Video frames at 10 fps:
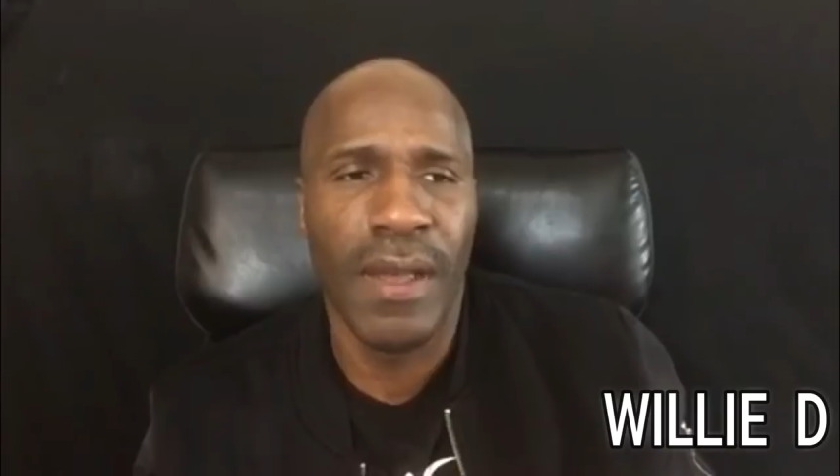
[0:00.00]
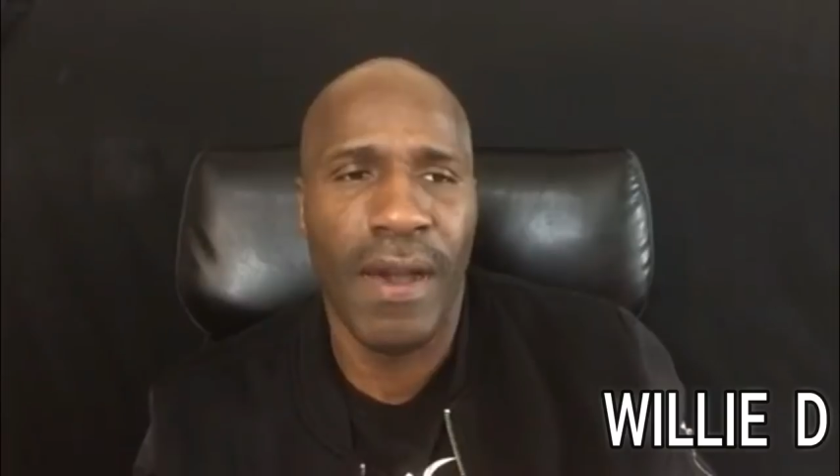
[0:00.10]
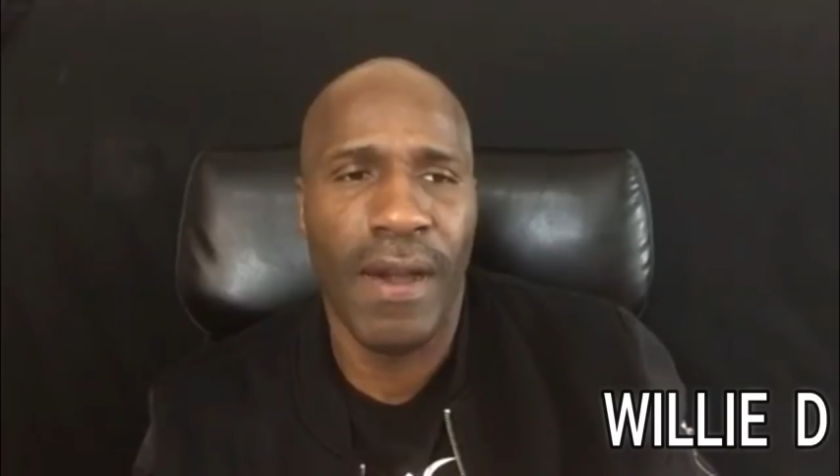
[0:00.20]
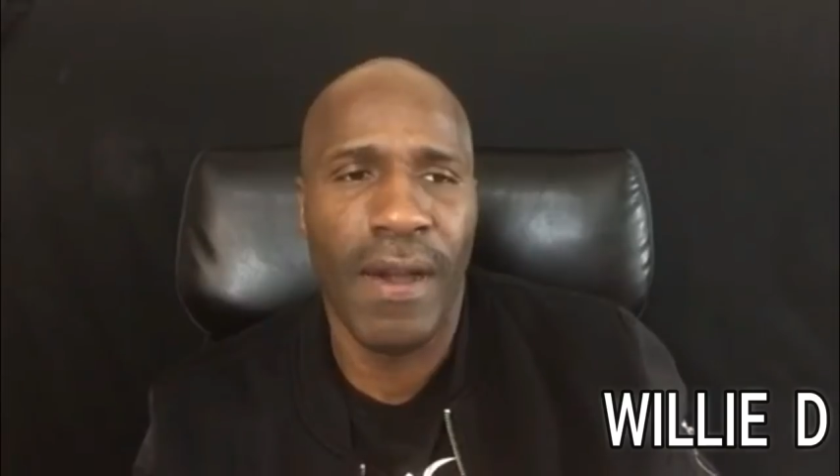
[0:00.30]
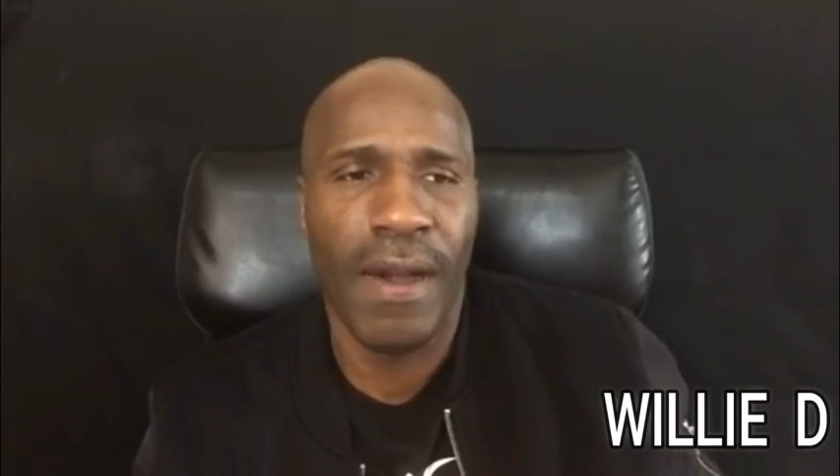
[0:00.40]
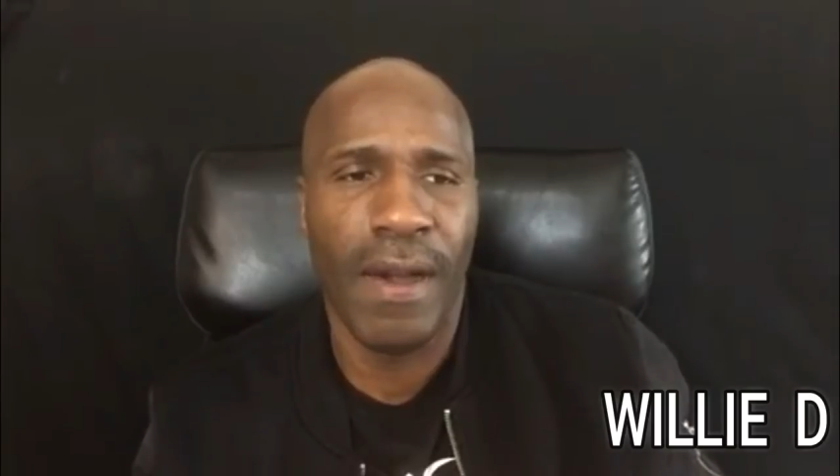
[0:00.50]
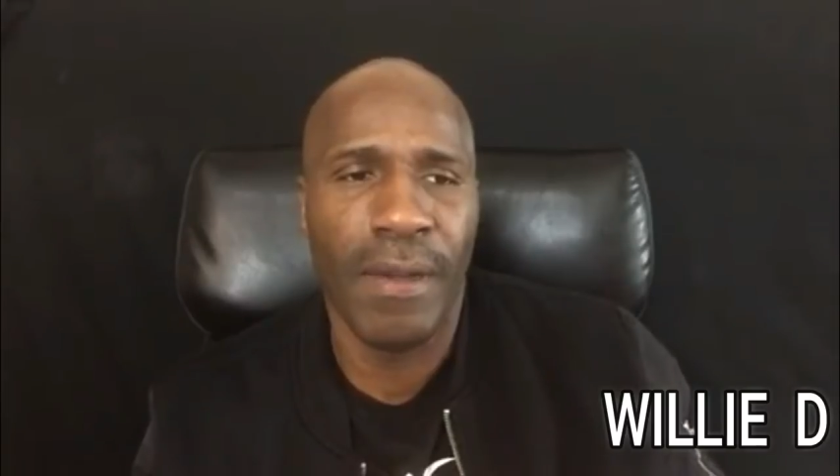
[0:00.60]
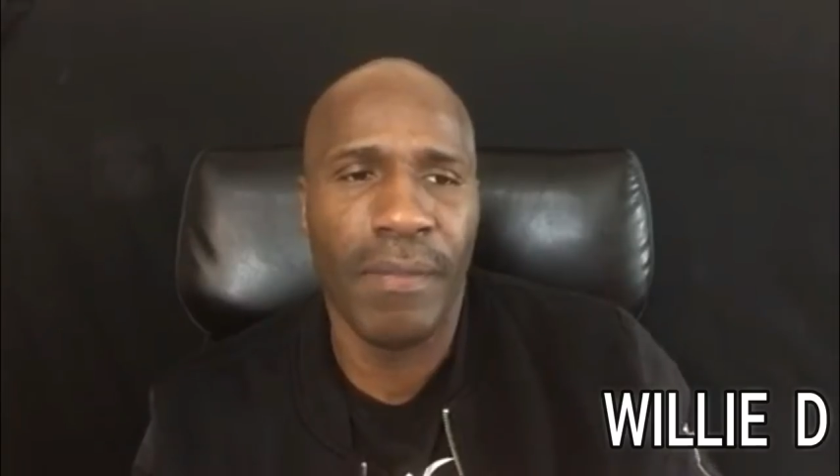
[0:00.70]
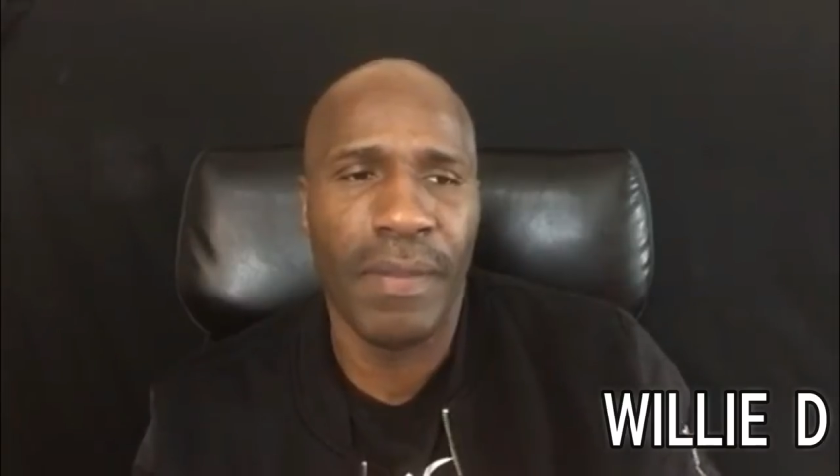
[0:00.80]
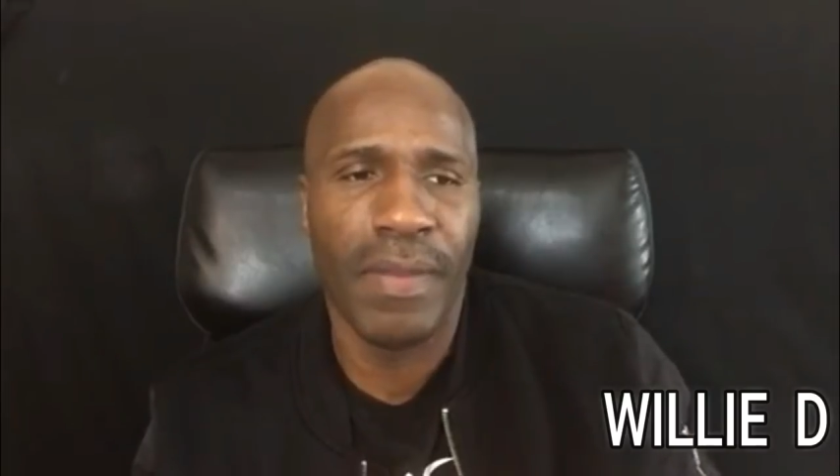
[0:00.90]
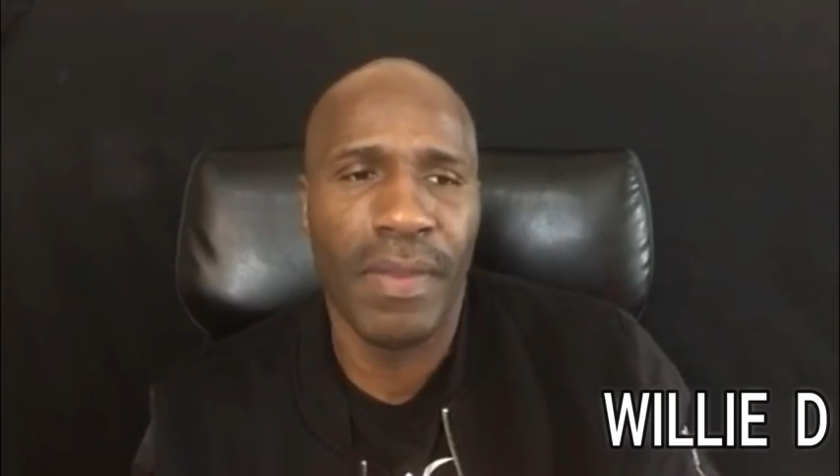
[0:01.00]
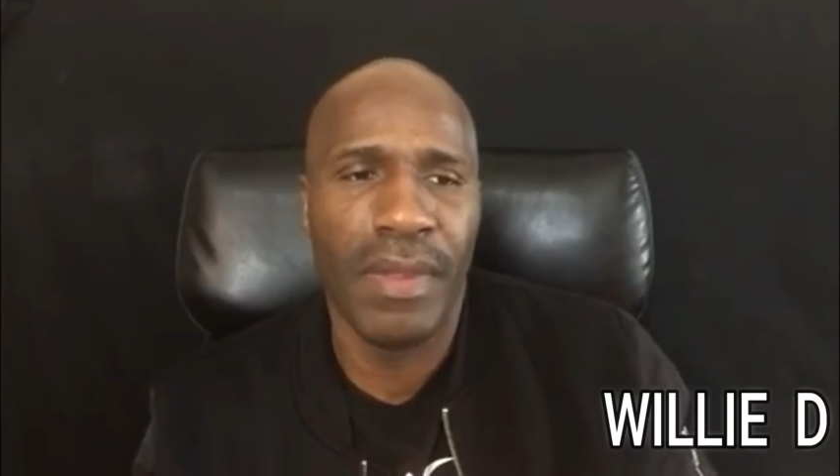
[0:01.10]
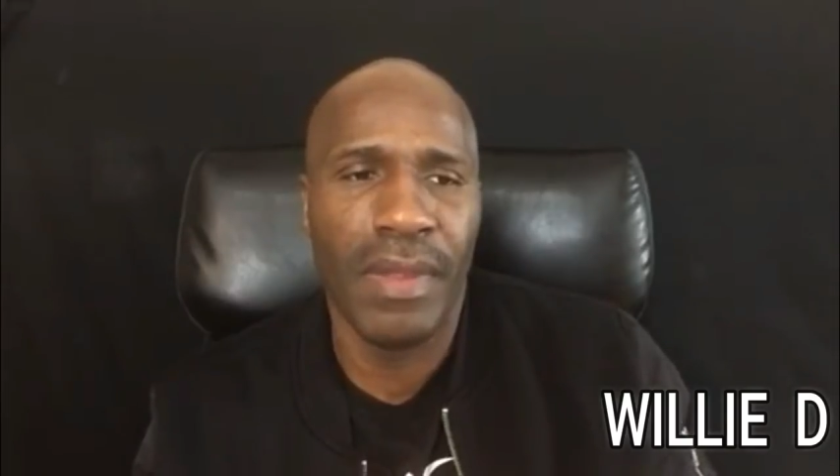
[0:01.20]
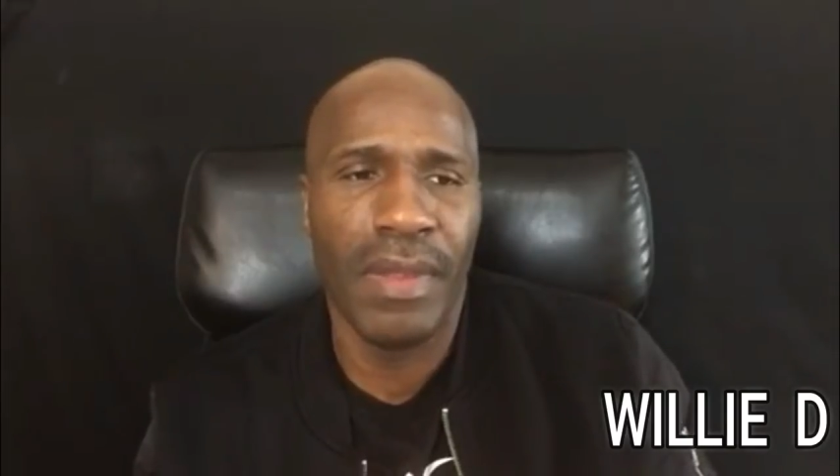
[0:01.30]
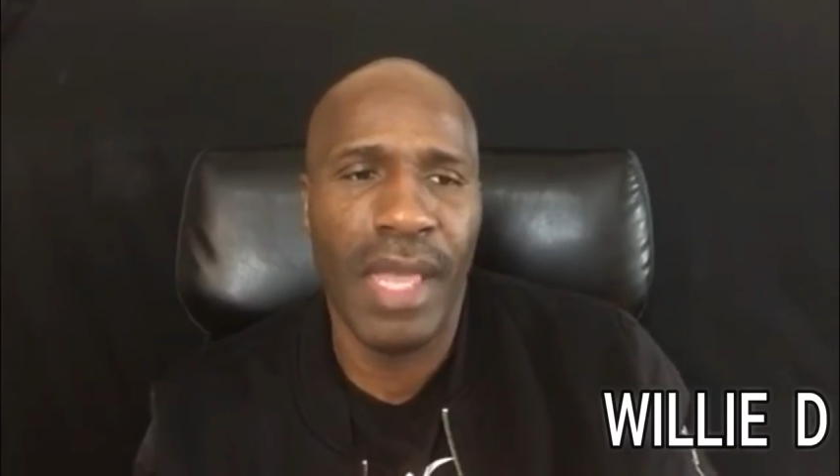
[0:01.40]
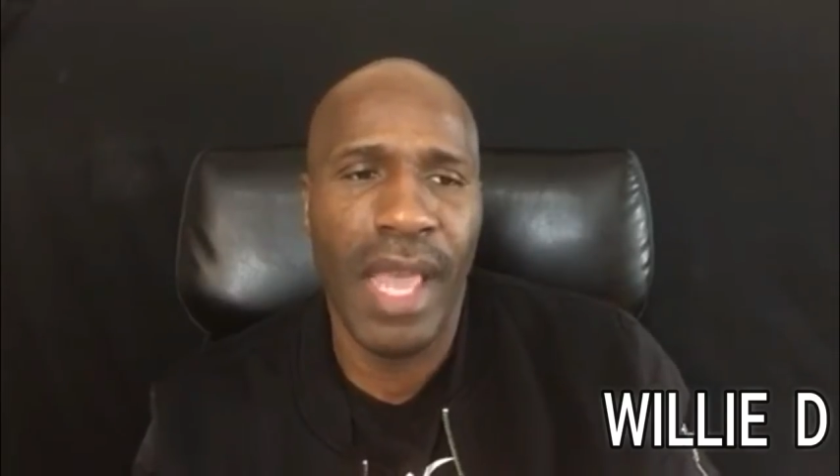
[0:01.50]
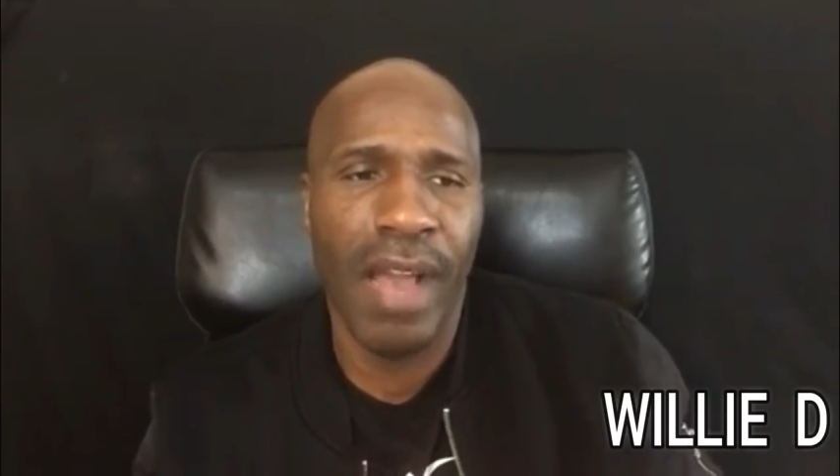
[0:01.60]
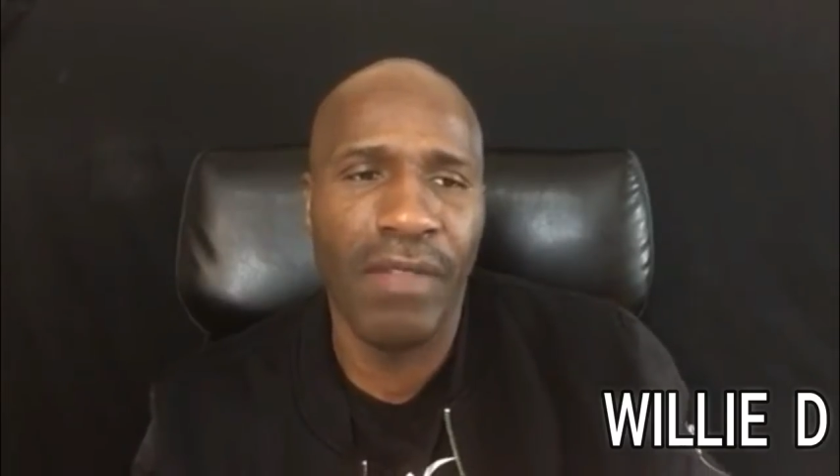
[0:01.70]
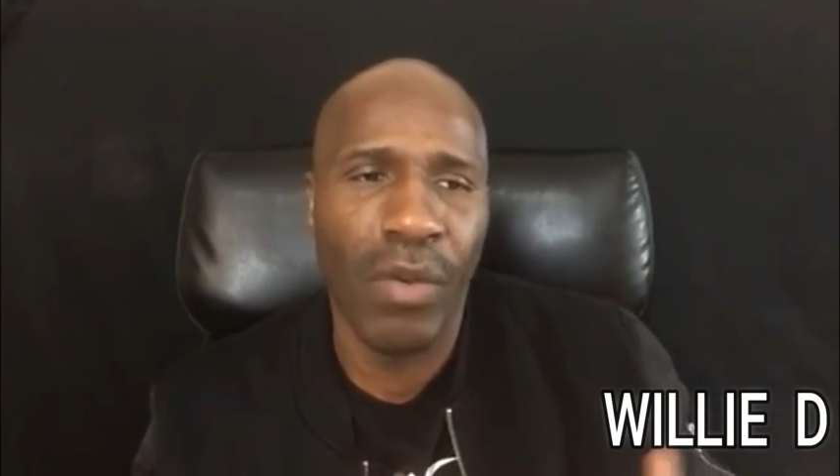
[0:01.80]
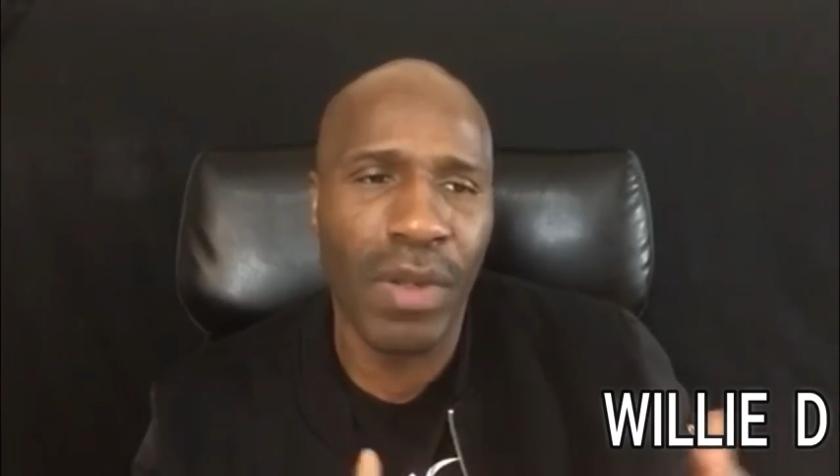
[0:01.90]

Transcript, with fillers: Uh, they have no